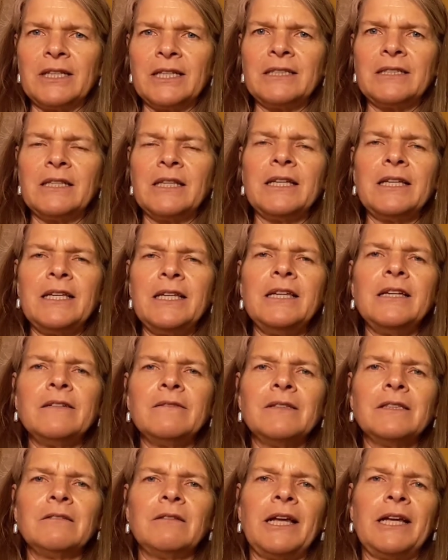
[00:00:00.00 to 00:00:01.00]
That's the key
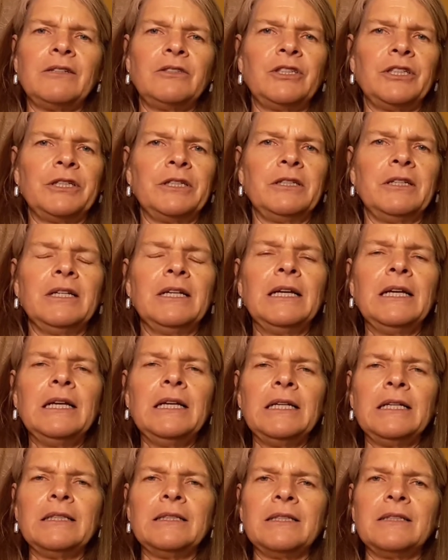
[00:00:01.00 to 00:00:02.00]
of the lantern
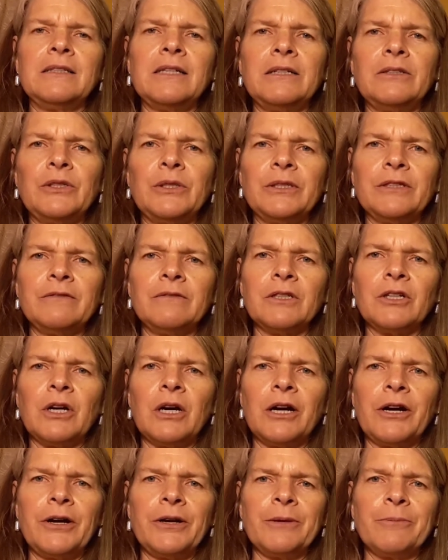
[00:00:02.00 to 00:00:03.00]
in the center of the
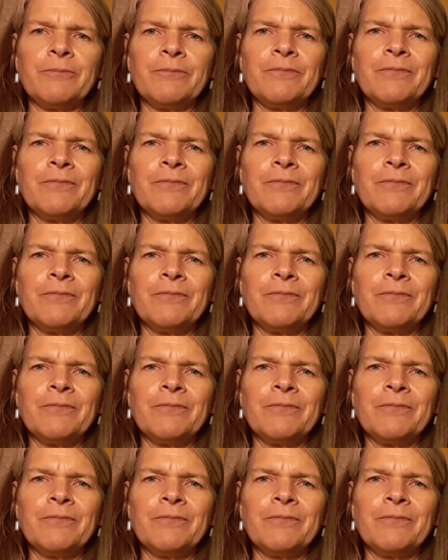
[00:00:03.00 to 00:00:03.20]
card.